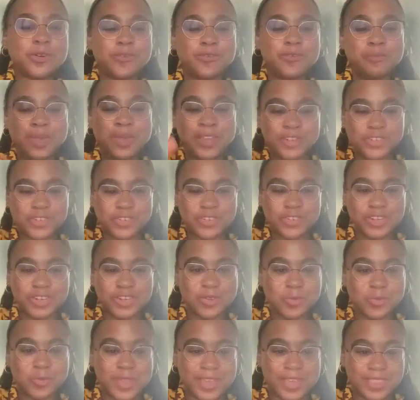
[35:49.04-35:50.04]
of measured
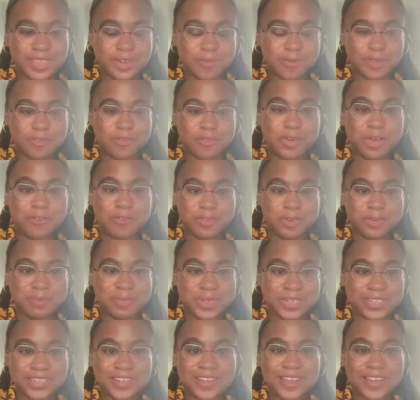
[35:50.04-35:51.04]
on the way that we've often
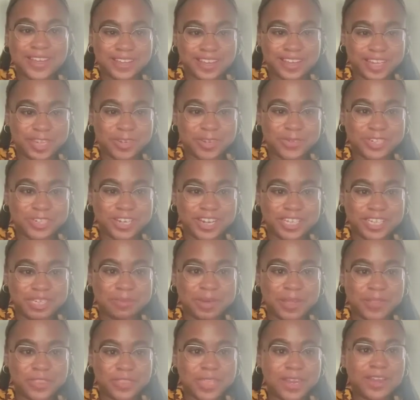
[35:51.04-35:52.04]
been taught. Like you talked
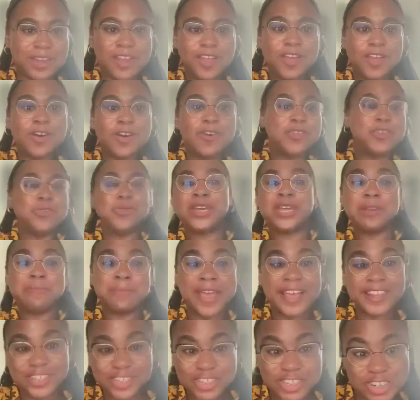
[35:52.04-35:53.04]
about that, oh, you can
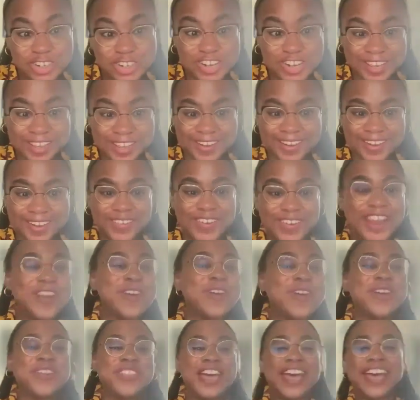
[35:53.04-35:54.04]
master it, right?
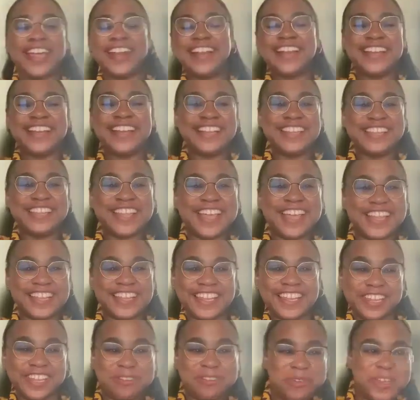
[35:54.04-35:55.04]
Or that
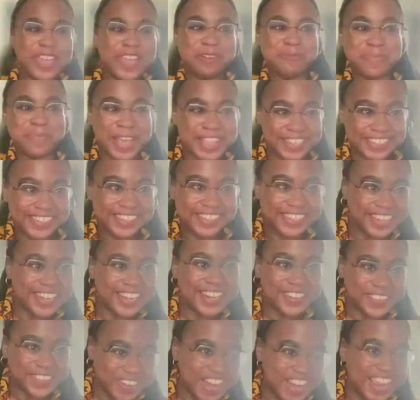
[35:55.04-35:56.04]
you can best
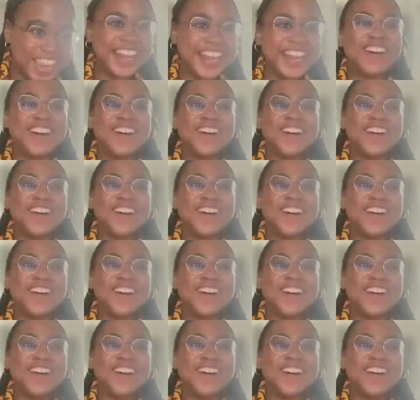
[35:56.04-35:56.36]
it, right?